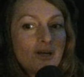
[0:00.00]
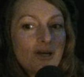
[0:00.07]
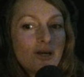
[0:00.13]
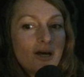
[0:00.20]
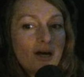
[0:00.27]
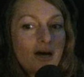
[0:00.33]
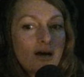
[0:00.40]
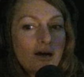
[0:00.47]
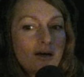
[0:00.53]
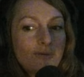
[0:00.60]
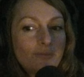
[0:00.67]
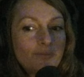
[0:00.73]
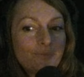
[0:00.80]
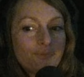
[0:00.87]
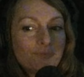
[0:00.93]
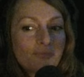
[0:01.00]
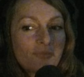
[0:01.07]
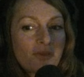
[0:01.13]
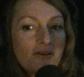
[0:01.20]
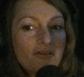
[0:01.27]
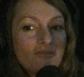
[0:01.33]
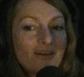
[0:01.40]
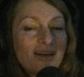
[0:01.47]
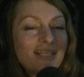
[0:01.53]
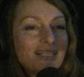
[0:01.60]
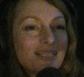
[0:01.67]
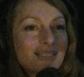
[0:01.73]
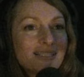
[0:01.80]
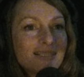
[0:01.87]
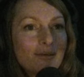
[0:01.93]
um, finding
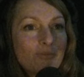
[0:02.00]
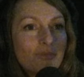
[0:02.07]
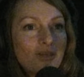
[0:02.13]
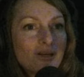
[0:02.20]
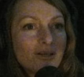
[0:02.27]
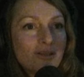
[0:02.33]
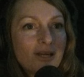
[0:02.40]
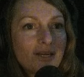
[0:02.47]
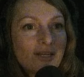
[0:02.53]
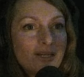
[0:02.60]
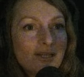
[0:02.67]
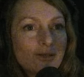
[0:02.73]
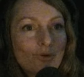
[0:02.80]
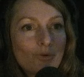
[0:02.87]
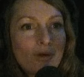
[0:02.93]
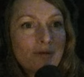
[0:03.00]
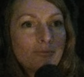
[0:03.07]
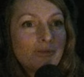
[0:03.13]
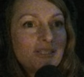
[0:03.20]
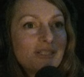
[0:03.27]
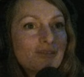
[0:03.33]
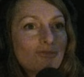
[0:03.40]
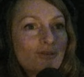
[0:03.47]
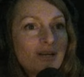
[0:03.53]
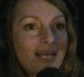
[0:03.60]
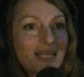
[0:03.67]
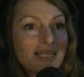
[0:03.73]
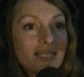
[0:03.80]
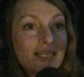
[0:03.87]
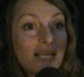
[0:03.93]
something like incredibly different
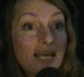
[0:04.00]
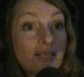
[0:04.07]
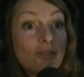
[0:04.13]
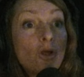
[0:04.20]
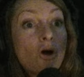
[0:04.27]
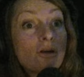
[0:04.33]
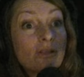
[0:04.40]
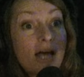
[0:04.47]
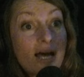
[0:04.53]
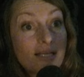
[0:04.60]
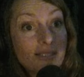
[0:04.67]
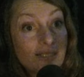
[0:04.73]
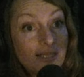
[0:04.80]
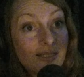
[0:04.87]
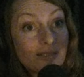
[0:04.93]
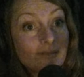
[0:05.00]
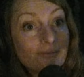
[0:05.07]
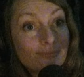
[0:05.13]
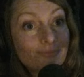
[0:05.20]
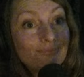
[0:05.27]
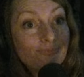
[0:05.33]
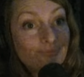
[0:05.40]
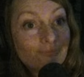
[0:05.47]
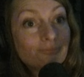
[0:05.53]
and and long lasting yeah